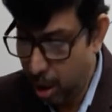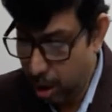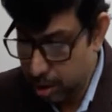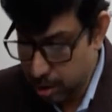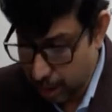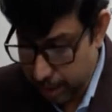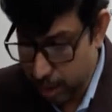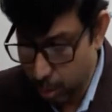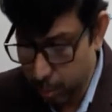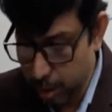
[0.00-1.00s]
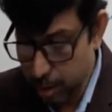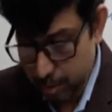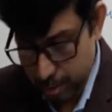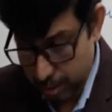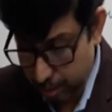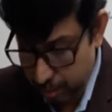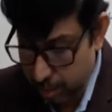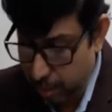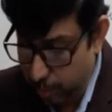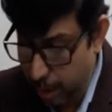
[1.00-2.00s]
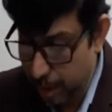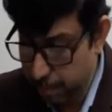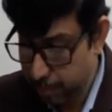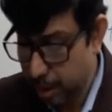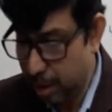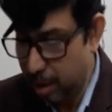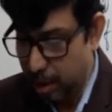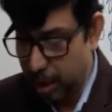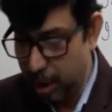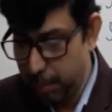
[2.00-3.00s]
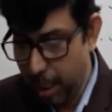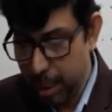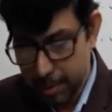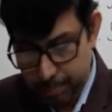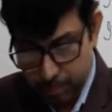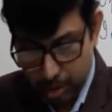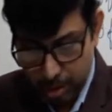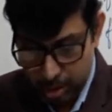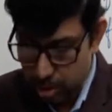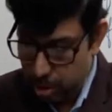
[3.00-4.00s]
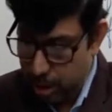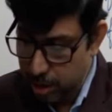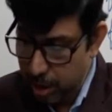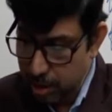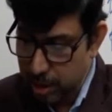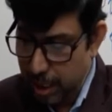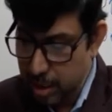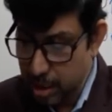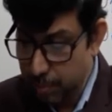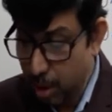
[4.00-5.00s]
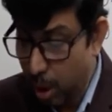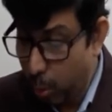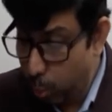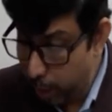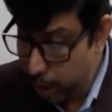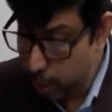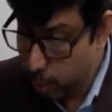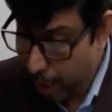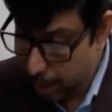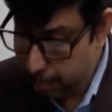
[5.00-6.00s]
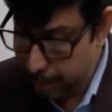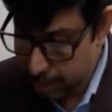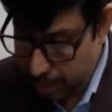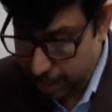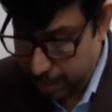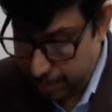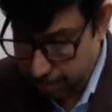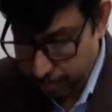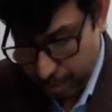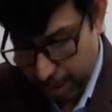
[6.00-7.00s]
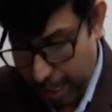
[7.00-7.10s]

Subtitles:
studying over here. Well, in reply, Jeet just says, will you help me study?